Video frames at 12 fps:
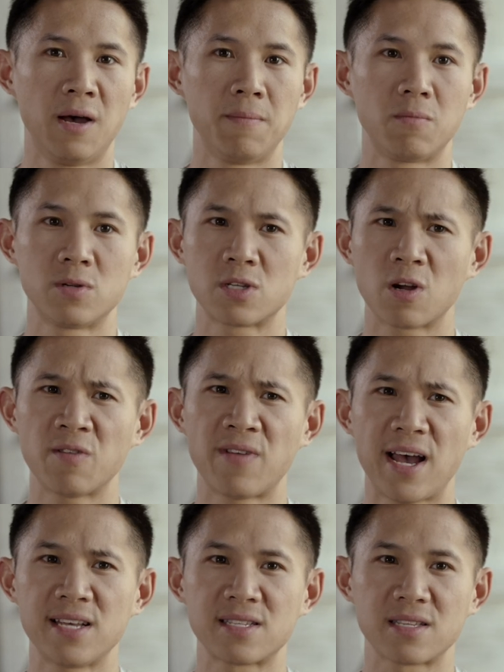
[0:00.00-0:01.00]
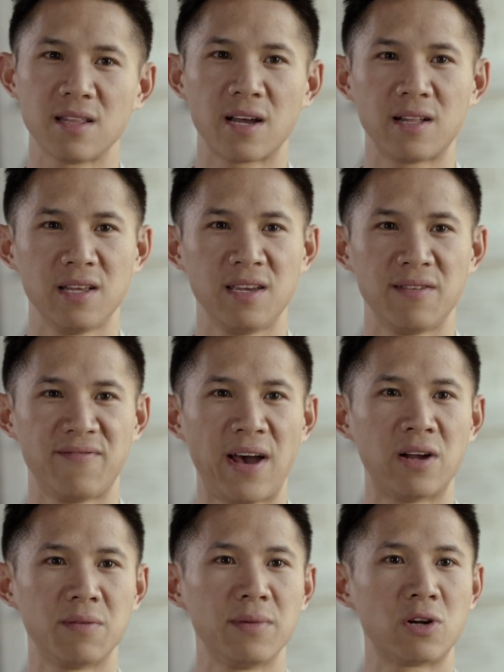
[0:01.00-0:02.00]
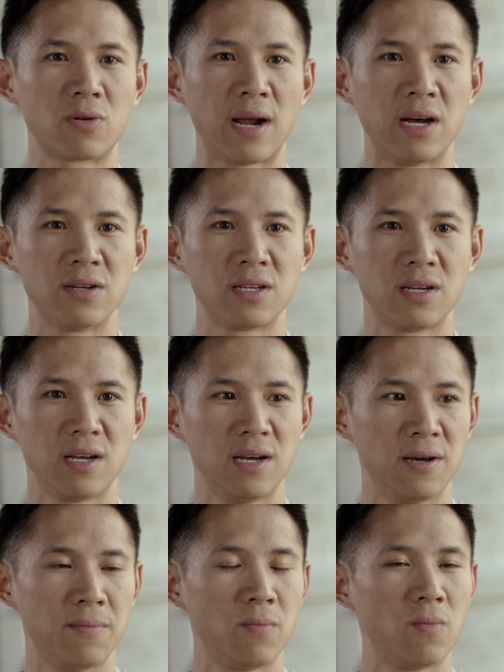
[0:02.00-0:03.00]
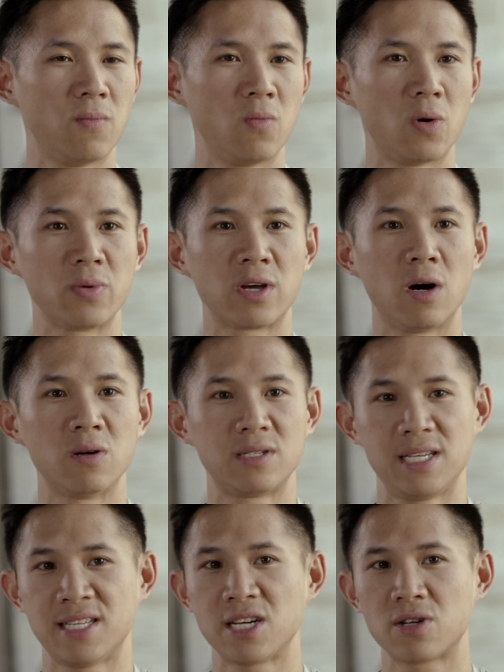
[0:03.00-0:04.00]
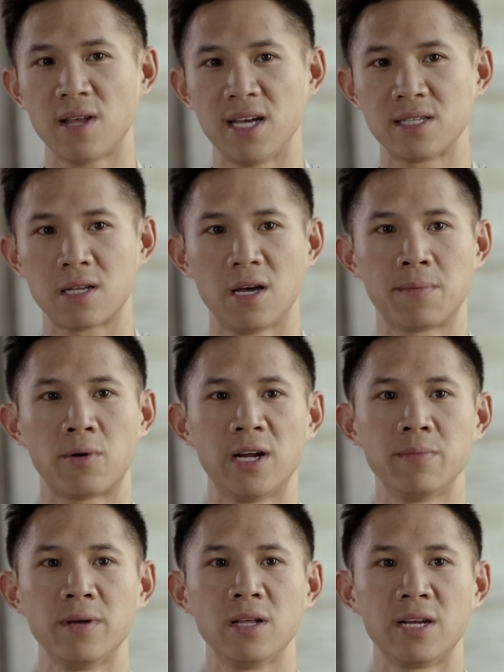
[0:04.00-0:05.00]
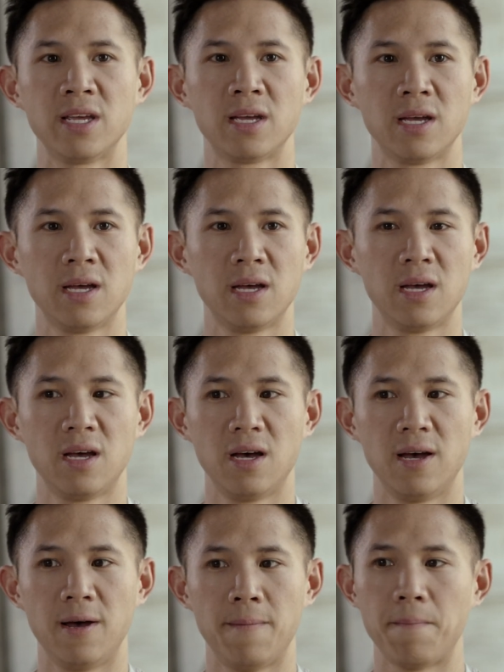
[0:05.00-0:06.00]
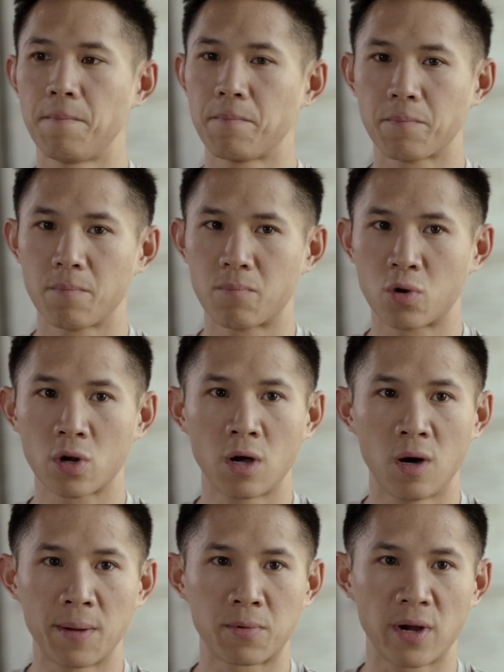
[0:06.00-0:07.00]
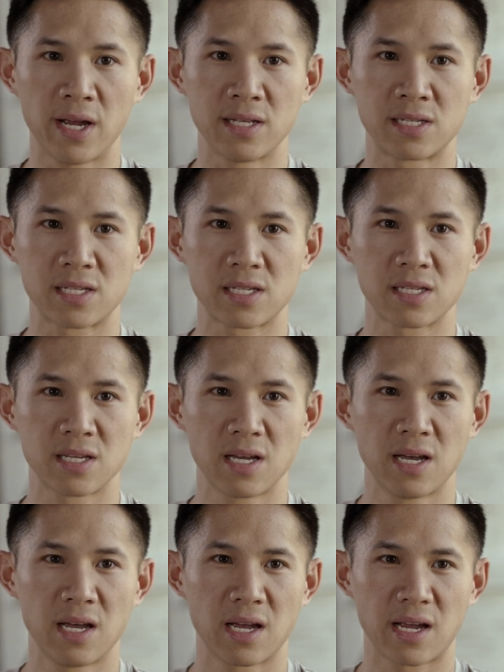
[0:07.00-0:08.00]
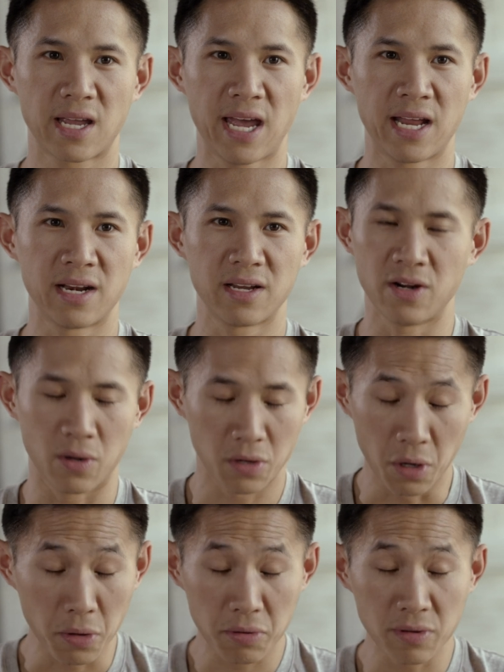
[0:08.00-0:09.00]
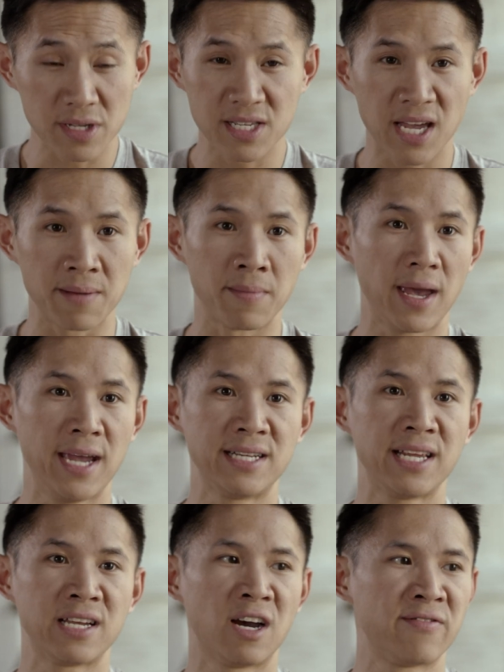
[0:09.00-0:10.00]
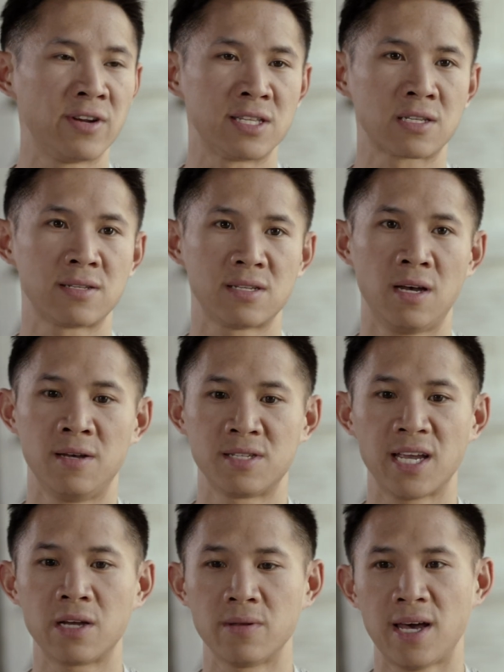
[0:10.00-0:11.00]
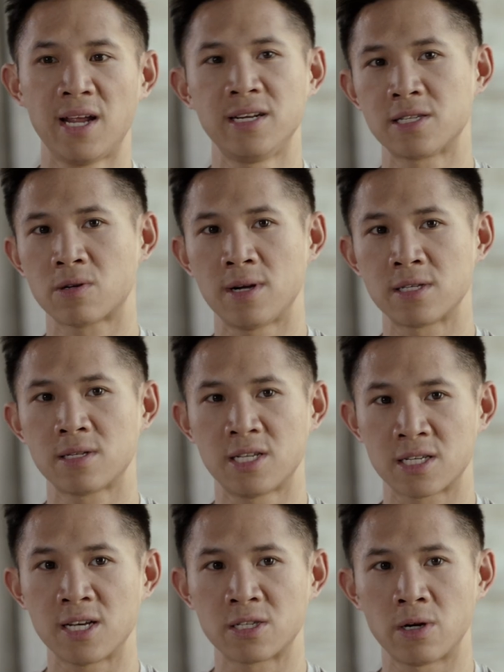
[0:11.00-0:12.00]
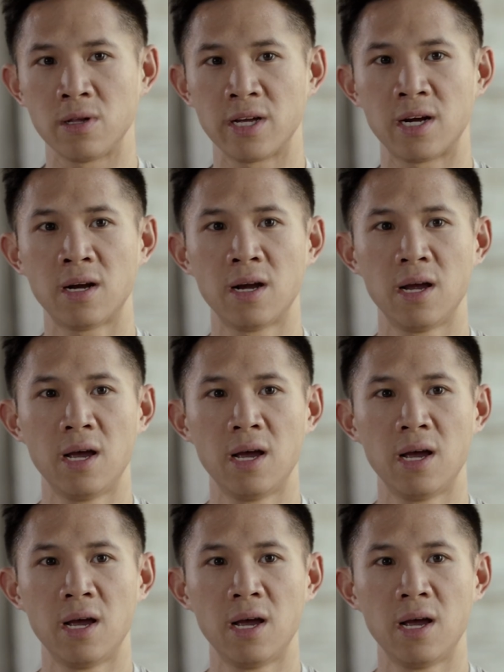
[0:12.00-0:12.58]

Reserve has luckily found a middle ground, what we call decentralized upgradability. Protocol upgrades can go through the same 8-day governance cycle that I discussed earlier